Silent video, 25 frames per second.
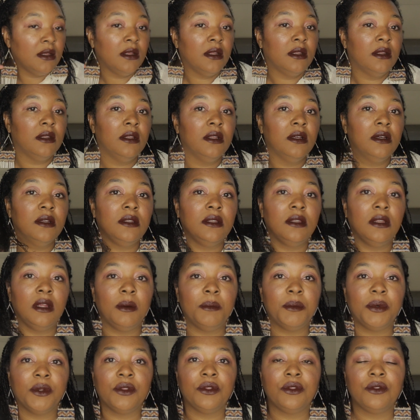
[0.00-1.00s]
look
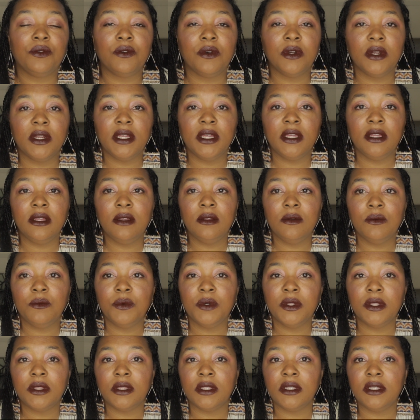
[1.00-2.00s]
number 3
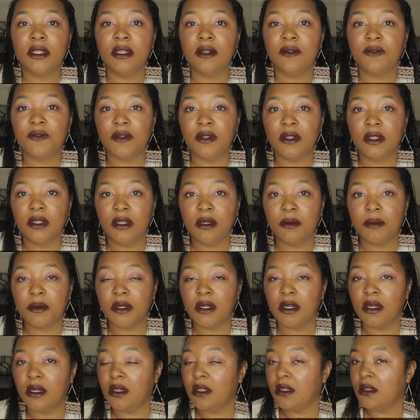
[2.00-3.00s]
with a different lip
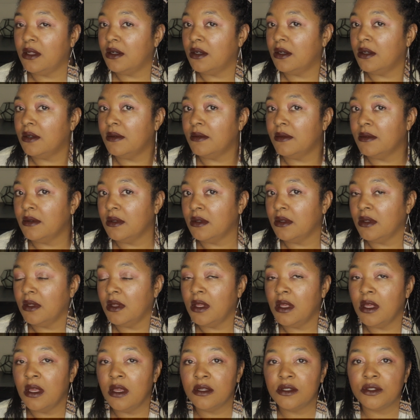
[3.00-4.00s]
color.
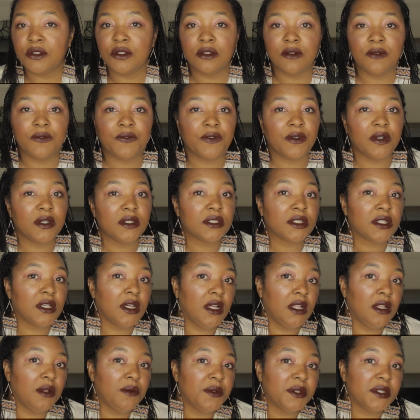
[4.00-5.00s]
So the first
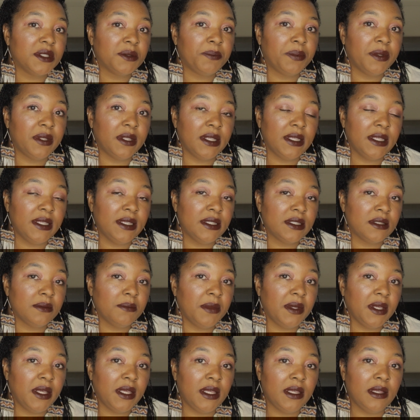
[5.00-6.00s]
color was Please
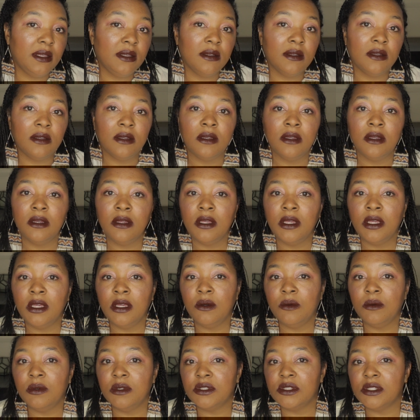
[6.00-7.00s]
Me,
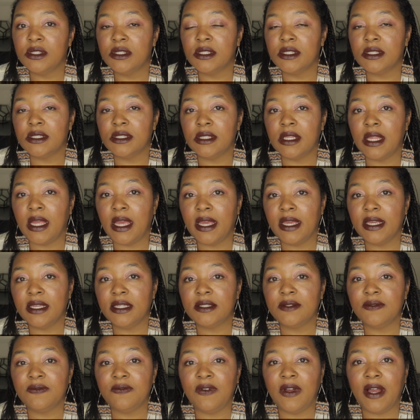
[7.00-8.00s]
which is this
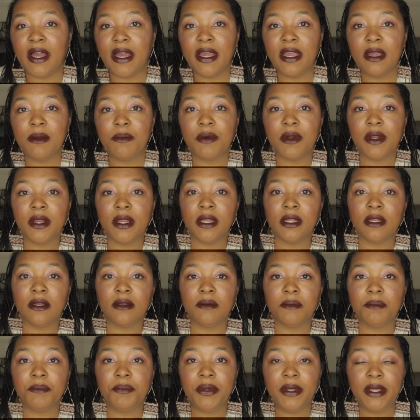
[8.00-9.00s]
nice vibrant
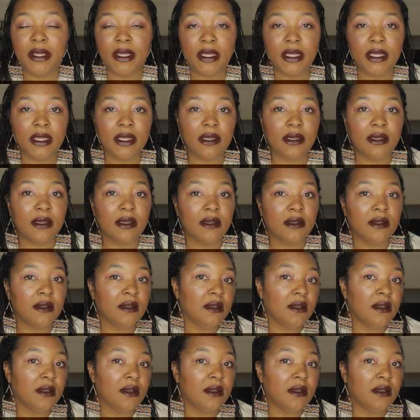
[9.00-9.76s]
pink.